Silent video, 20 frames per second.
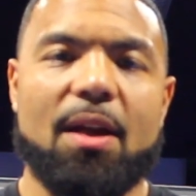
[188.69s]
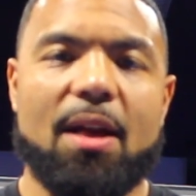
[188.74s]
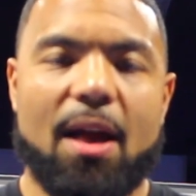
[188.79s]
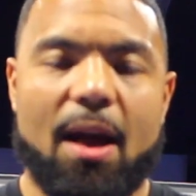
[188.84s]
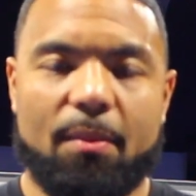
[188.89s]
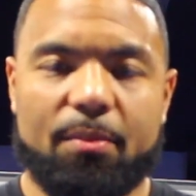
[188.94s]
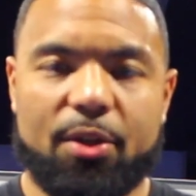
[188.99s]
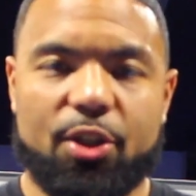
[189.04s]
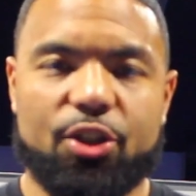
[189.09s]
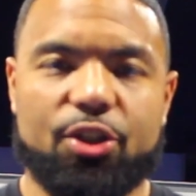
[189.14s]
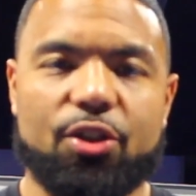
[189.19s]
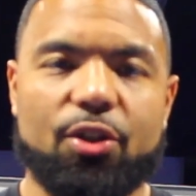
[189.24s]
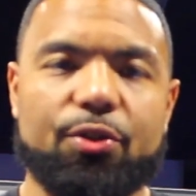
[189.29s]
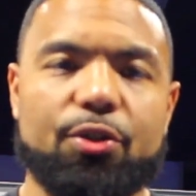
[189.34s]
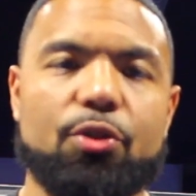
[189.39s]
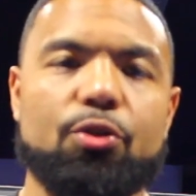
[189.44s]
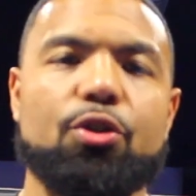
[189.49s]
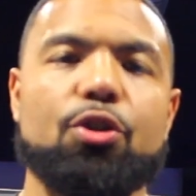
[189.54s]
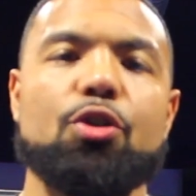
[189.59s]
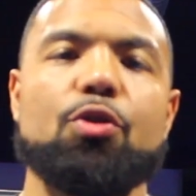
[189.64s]
I'm going to show
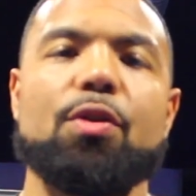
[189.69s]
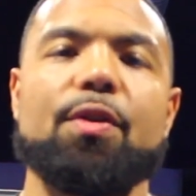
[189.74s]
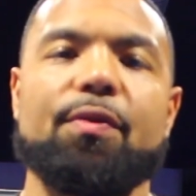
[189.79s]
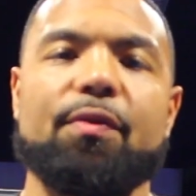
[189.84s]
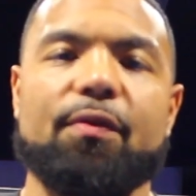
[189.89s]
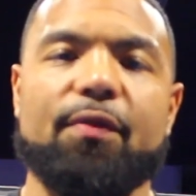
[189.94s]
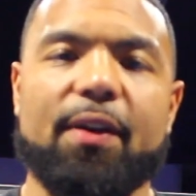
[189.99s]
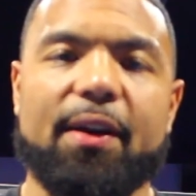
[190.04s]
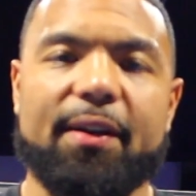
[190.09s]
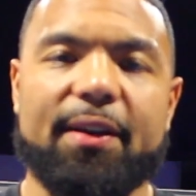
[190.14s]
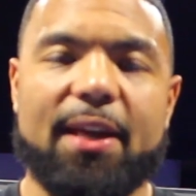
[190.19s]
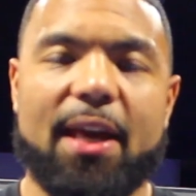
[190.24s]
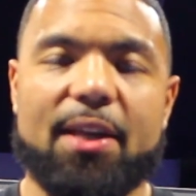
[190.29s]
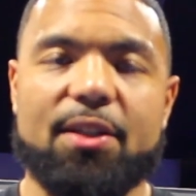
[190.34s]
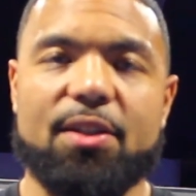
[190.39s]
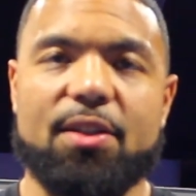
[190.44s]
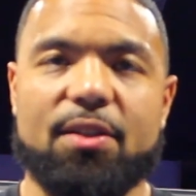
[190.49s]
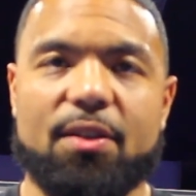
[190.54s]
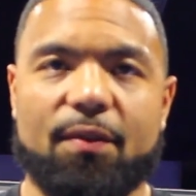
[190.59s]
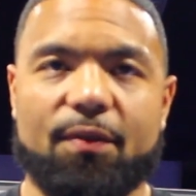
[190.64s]
you two different
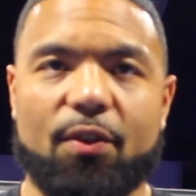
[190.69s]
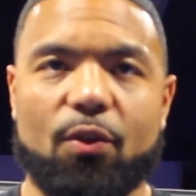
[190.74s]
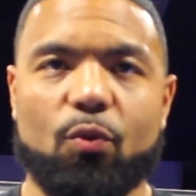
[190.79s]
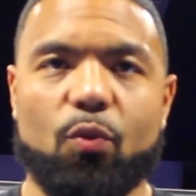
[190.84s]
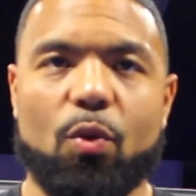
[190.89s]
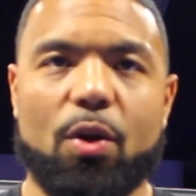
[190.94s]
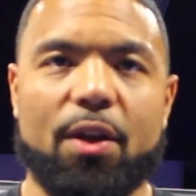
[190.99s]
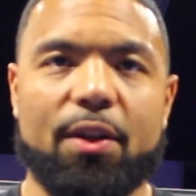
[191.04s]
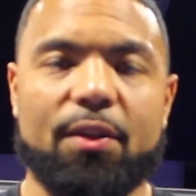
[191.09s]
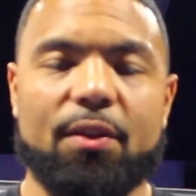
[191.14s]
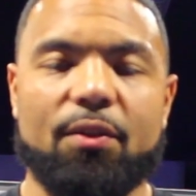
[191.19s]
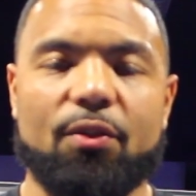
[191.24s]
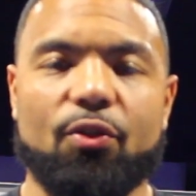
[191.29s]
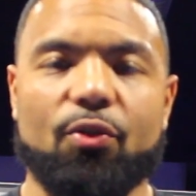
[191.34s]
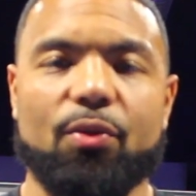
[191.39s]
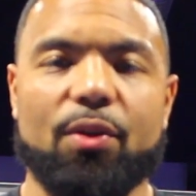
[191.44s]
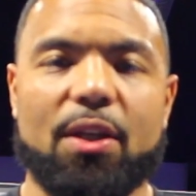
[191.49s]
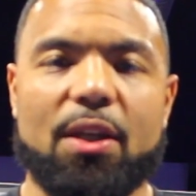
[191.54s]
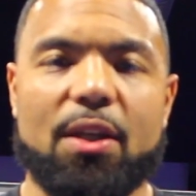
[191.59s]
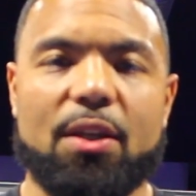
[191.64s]
variations of the
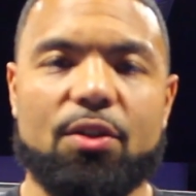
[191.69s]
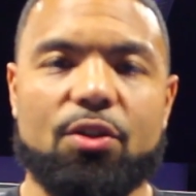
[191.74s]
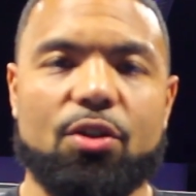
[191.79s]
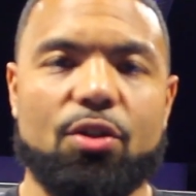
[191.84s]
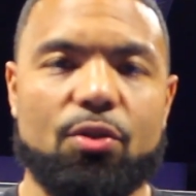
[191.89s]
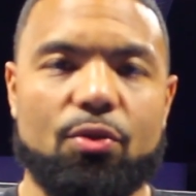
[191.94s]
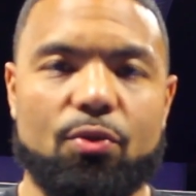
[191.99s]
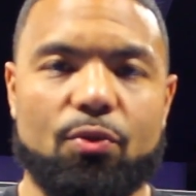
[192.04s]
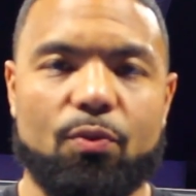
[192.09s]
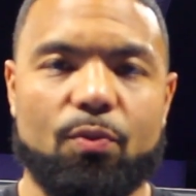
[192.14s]
1-3-2.